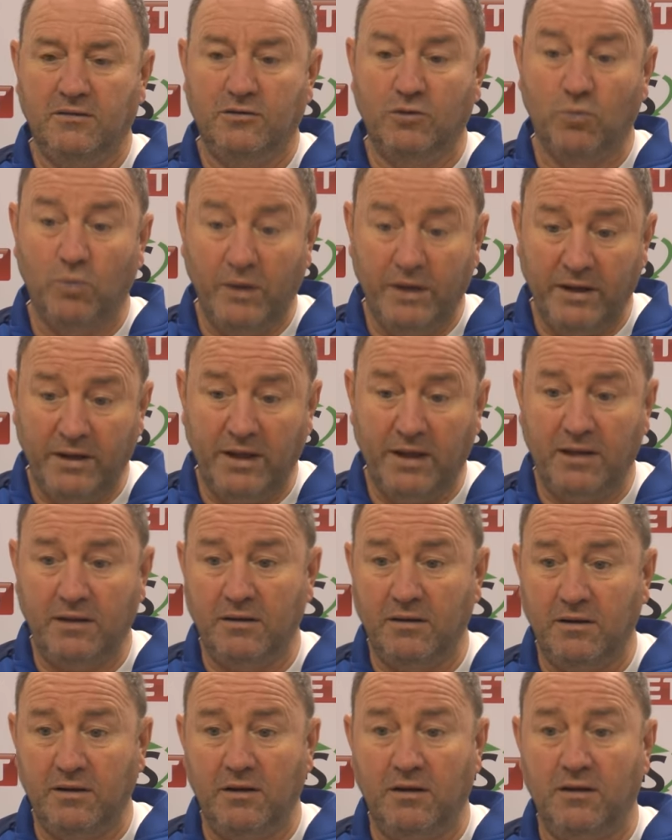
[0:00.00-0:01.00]
to win
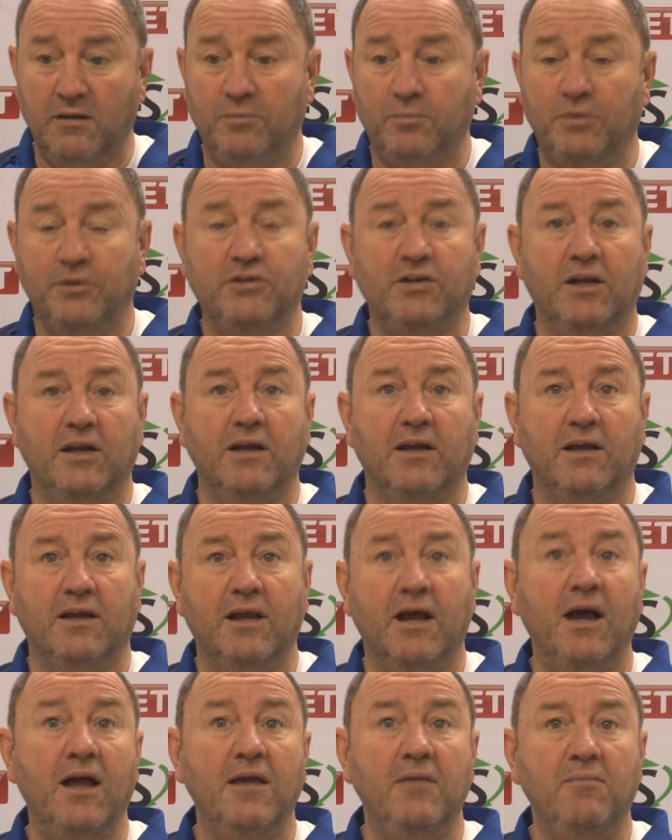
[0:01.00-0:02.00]
that a, a, particular
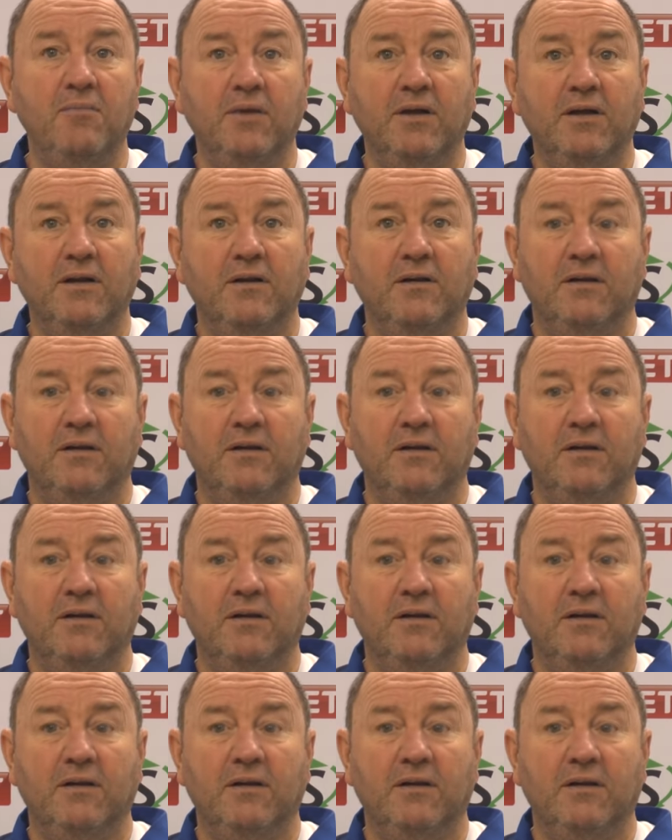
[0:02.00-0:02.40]
game,